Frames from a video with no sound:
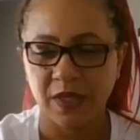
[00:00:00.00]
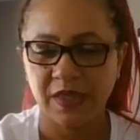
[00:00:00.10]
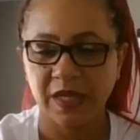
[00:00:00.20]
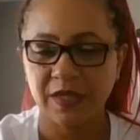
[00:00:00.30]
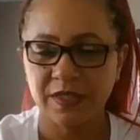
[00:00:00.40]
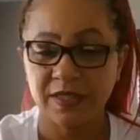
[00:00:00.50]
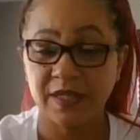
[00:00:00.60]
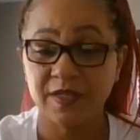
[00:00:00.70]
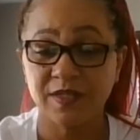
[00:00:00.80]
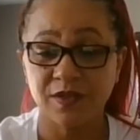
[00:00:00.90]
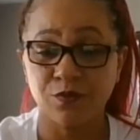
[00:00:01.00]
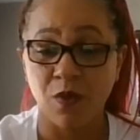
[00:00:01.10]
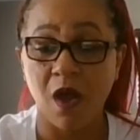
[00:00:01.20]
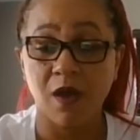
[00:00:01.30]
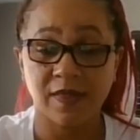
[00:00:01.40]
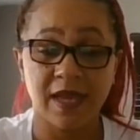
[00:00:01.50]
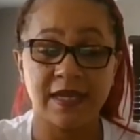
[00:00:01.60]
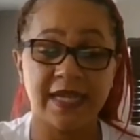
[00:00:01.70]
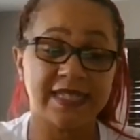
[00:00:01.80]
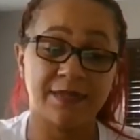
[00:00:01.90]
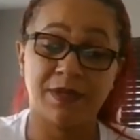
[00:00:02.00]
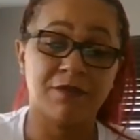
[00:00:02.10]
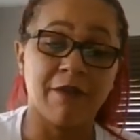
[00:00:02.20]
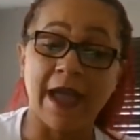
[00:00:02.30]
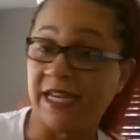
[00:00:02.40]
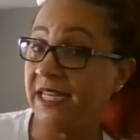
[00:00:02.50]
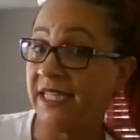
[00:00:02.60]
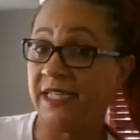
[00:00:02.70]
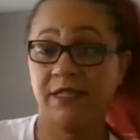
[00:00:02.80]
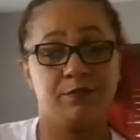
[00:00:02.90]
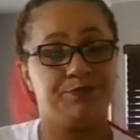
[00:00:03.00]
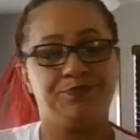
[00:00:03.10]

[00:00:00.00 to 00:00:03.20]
There's there's a wrong that needs to be righted here.